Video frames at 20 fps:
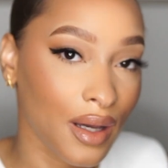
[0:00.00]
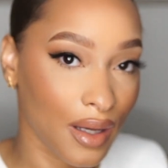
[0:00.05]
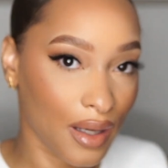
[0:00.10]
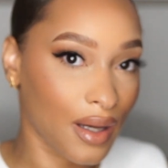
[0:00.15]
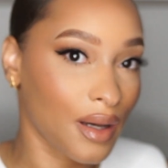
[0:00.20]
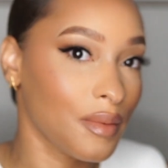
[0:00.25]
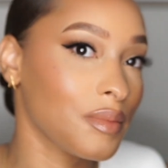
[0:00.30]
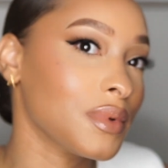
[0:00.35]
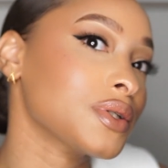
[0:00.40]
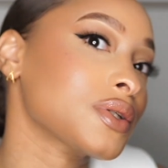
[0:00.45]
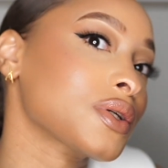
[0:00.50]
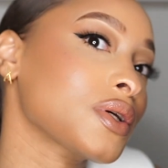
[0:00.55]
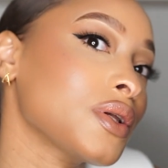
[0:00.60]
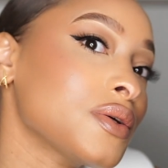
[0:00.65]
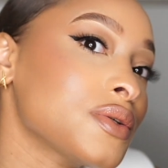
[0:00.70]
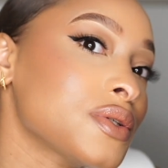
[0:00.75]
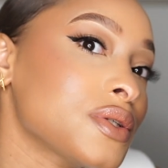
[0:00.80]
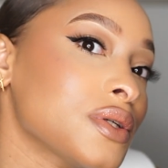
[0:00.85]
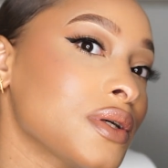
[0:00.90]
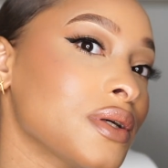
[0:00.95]
How
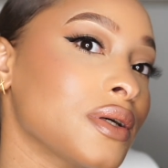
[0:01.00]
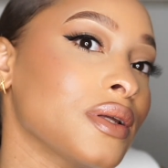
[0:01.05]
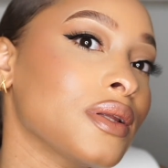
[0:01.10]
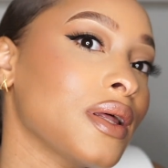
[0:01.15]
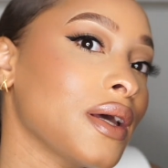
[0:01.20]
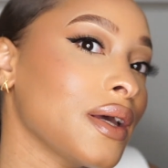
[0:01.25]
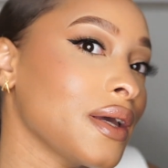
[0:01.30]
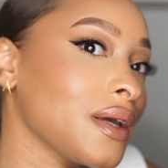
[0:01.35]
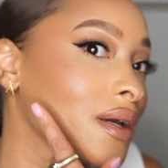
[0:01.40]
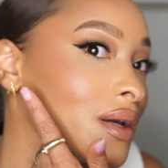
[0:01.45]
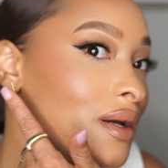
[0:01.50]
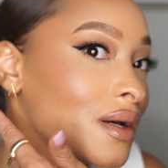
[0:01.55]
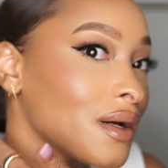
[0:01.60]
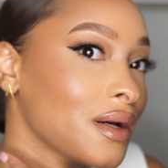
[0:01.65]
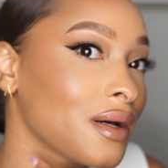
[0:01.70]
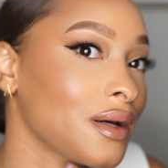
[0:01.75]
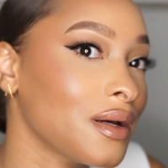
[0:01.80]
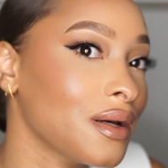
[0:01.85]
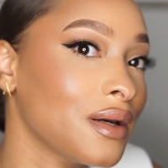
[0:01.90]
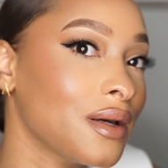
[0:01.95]
much closer?
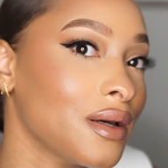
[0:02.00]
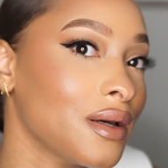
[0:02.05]
Like,